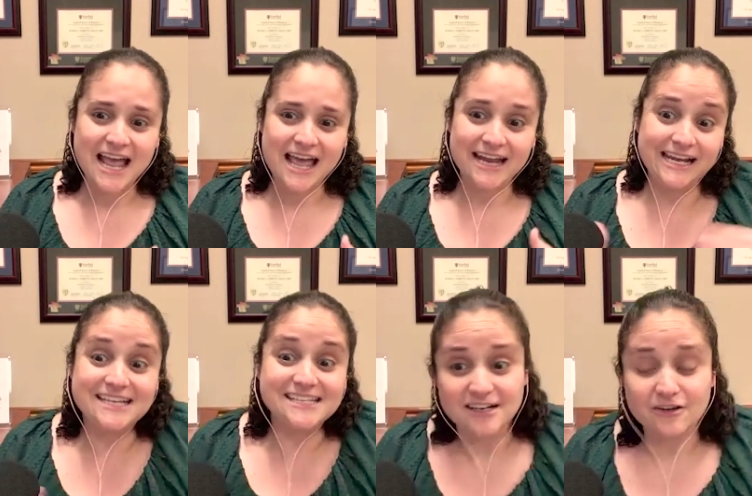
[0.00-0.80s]
and it
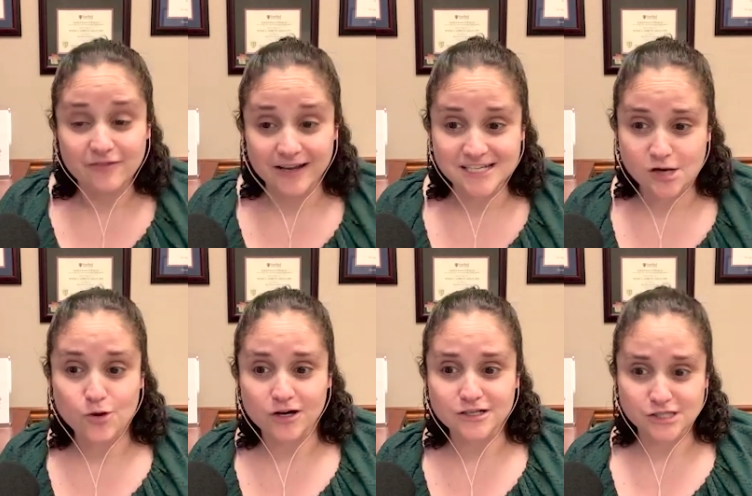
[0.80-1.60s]
isn't affecting
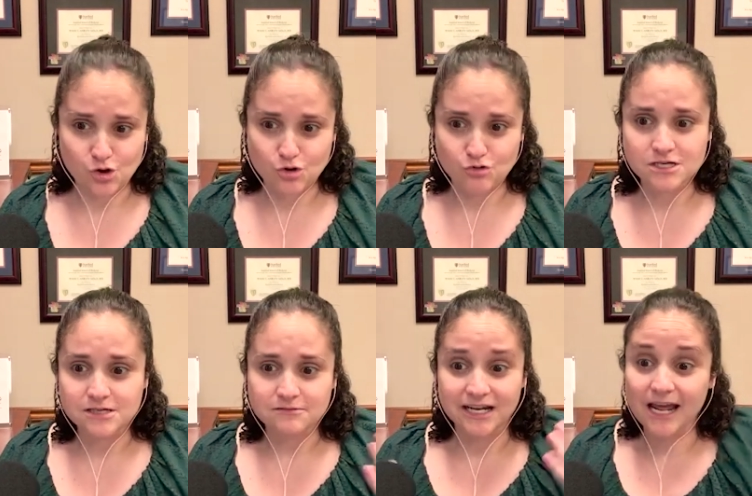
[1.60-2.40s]
work. So
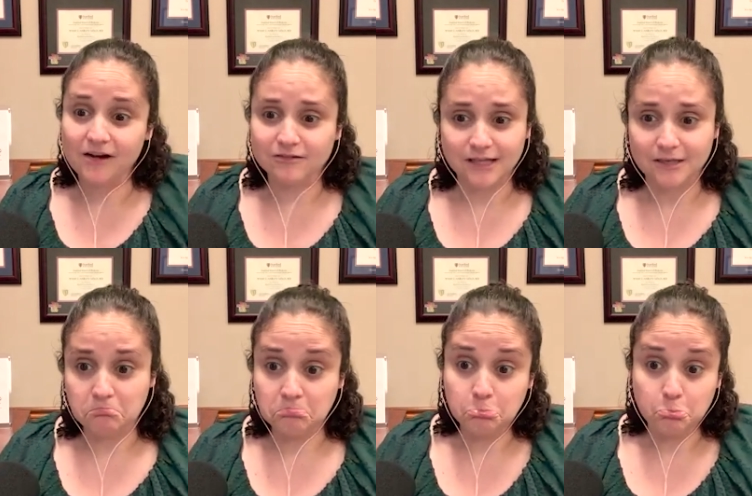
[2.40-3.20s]
inherently,
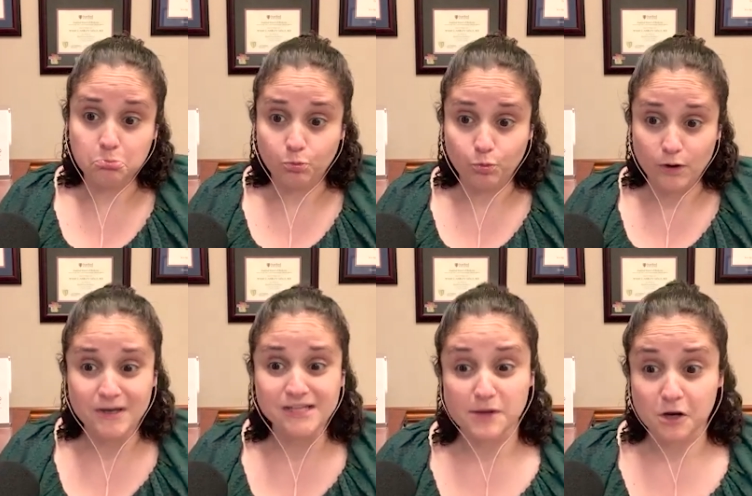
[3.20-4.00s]
we
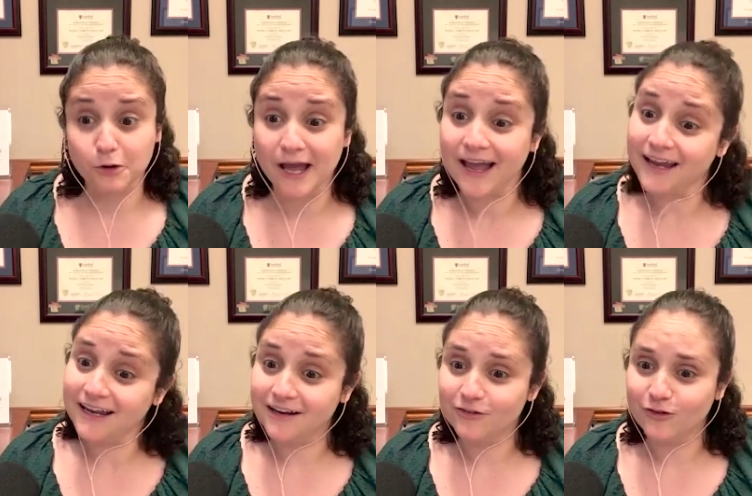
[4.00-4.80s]
must be okay,
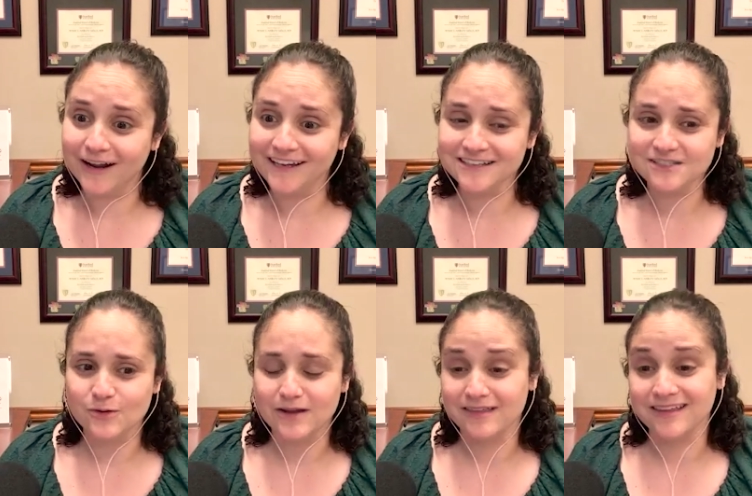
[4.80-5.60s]
right? So
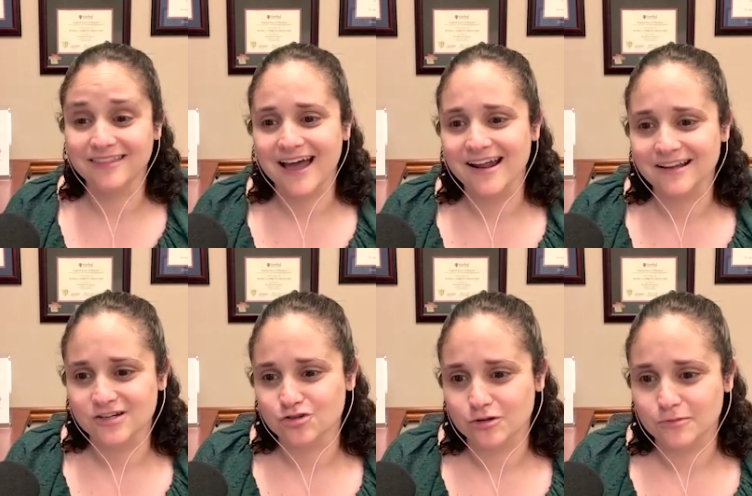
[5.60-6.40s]
I think that
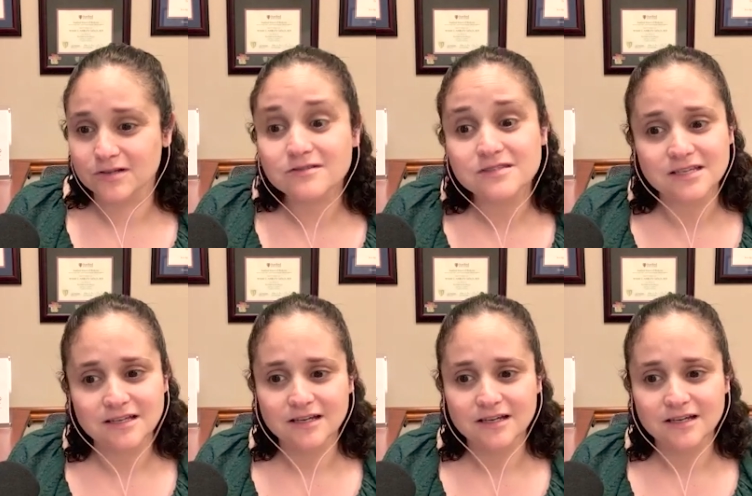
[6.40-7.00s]
contributes,